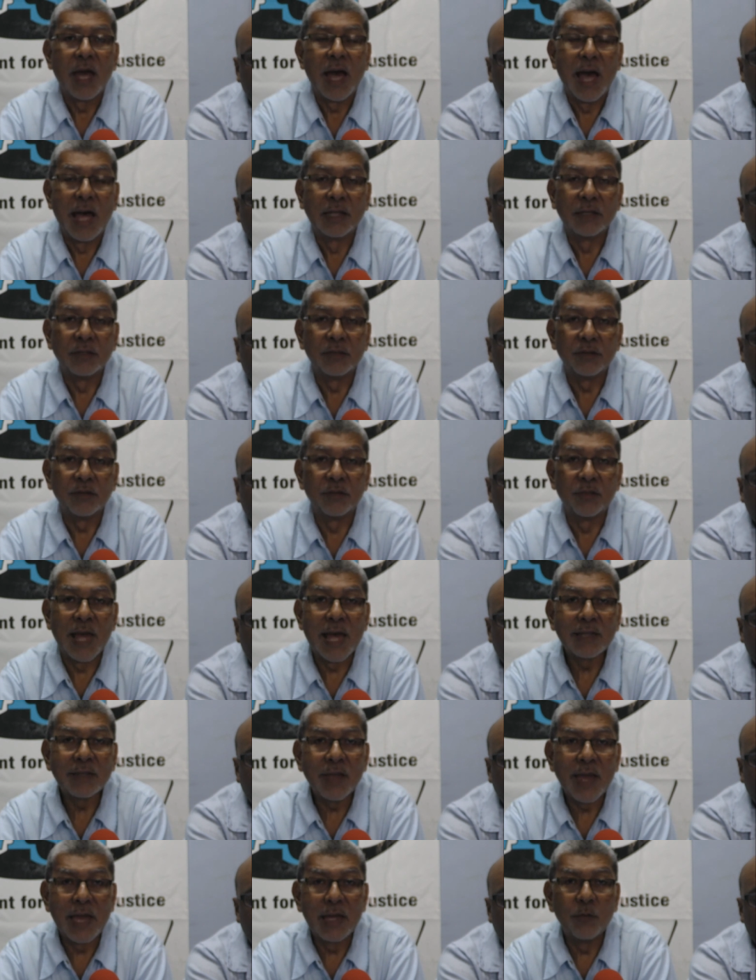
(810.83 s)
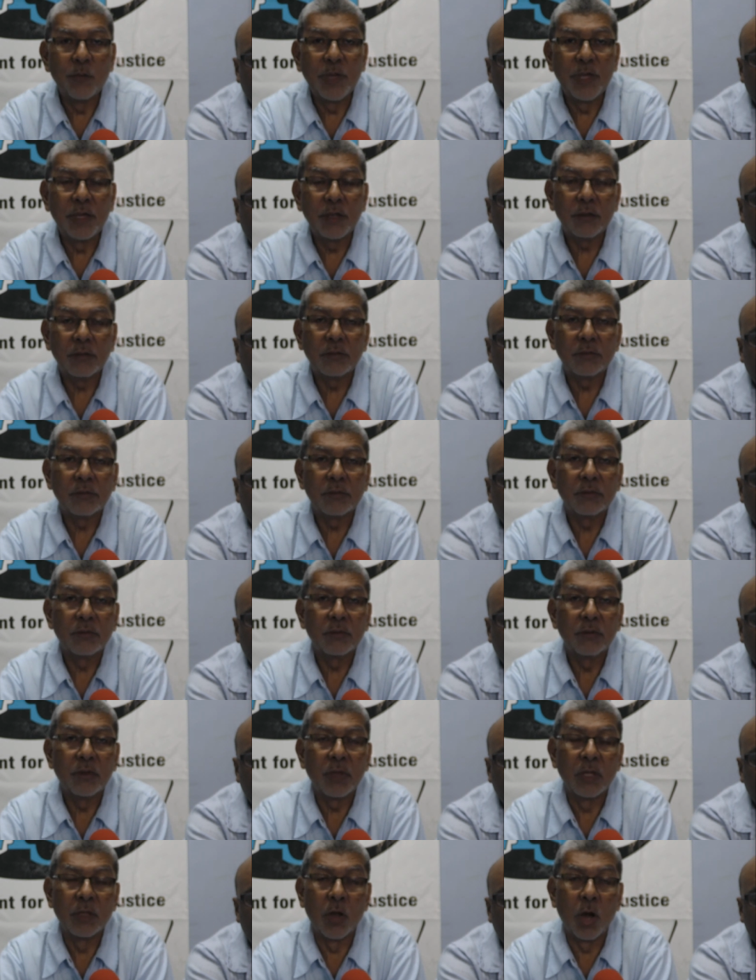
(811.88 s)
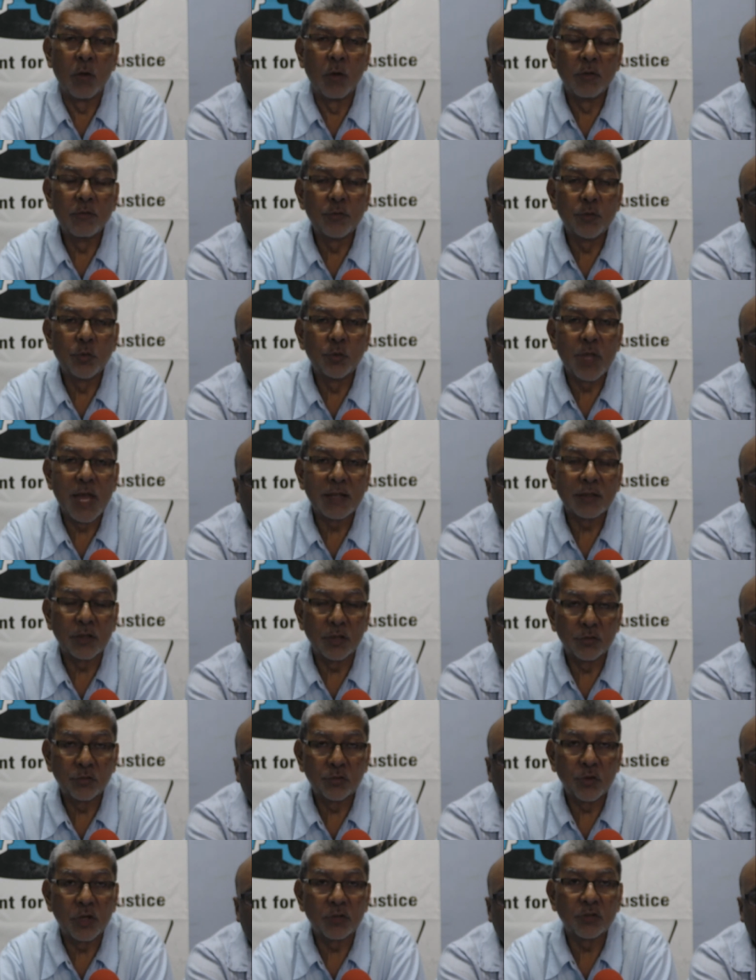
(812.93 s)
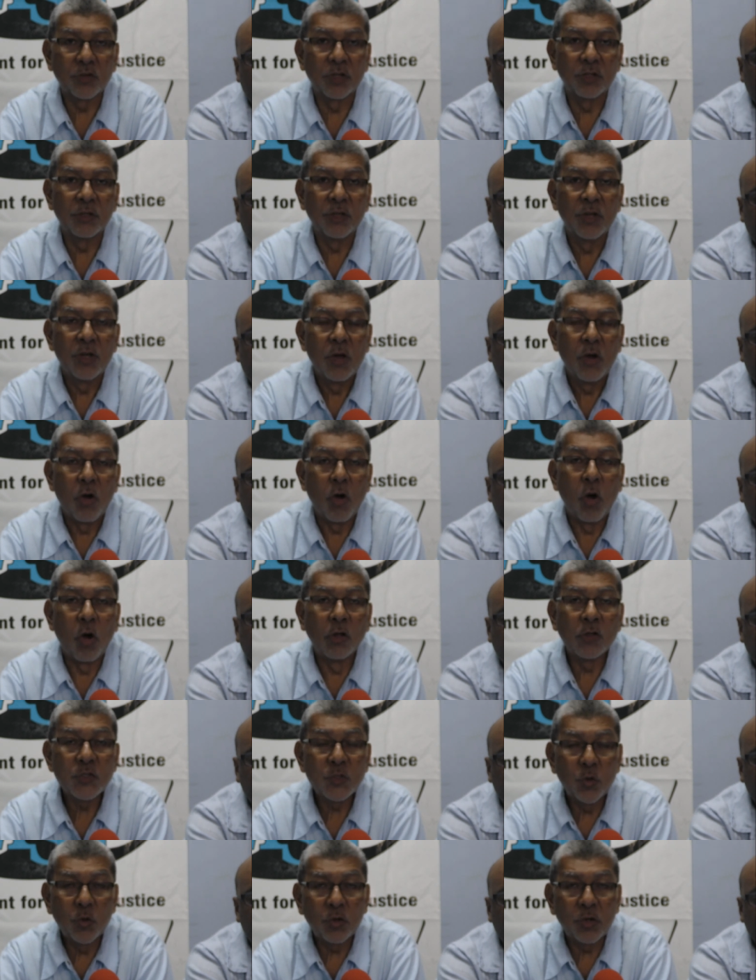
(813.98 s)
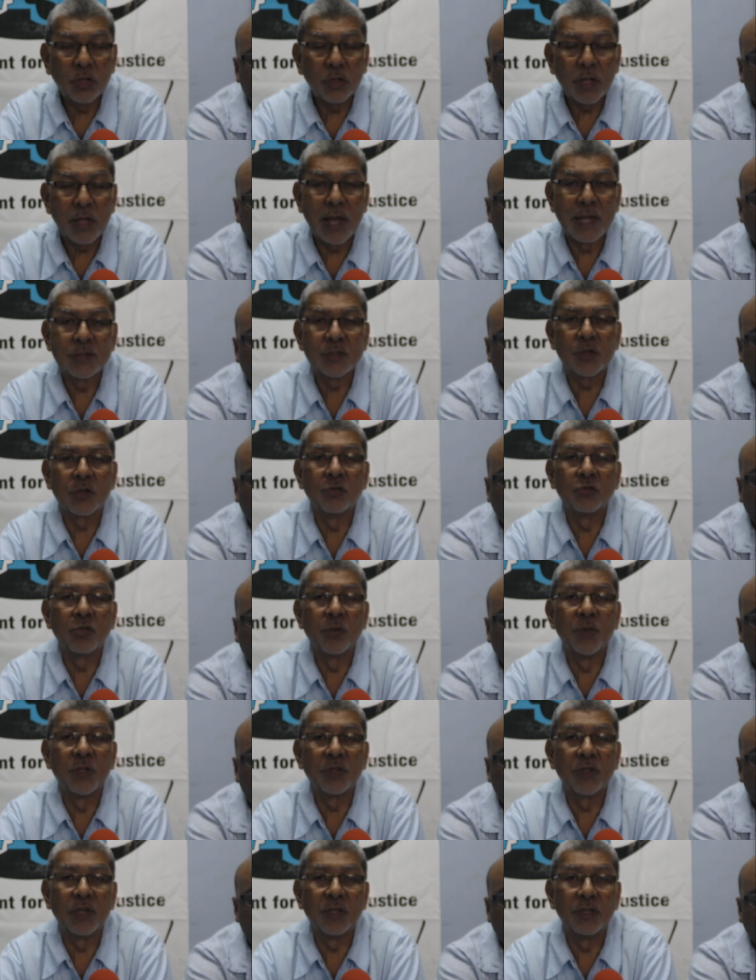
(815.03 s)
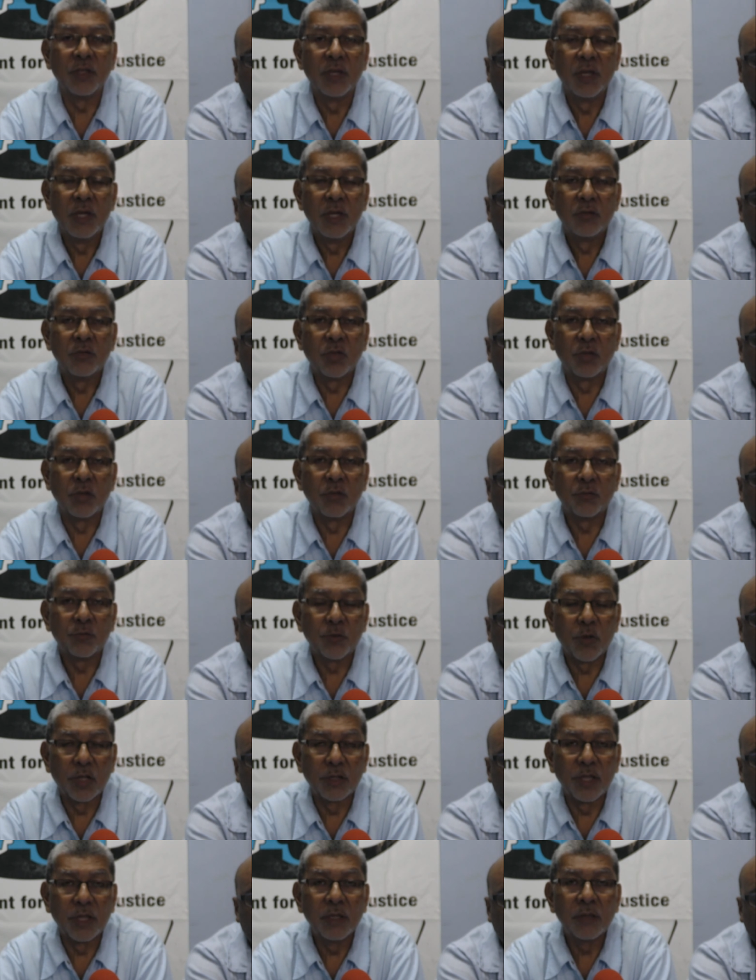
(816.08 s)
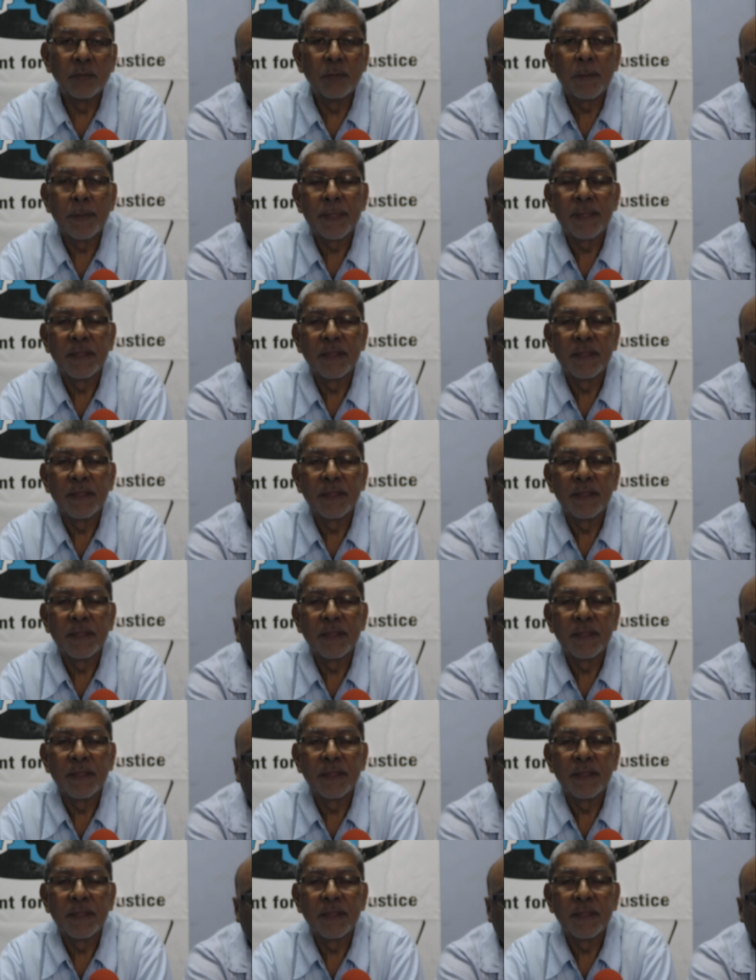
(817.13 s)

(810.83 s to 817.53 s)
And that highway, in our view, that construction also has contributed to the flooding